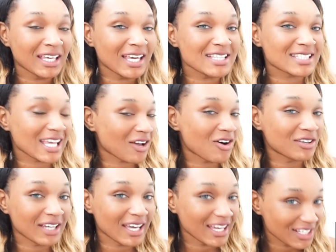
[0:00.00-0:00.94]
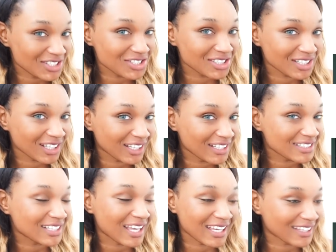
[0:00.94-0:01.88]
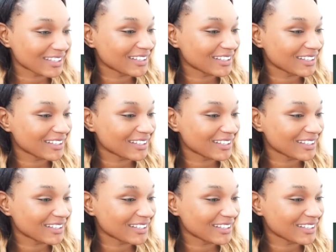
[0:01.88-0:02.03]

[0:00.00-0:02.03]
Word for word: He's like on edge. He's like,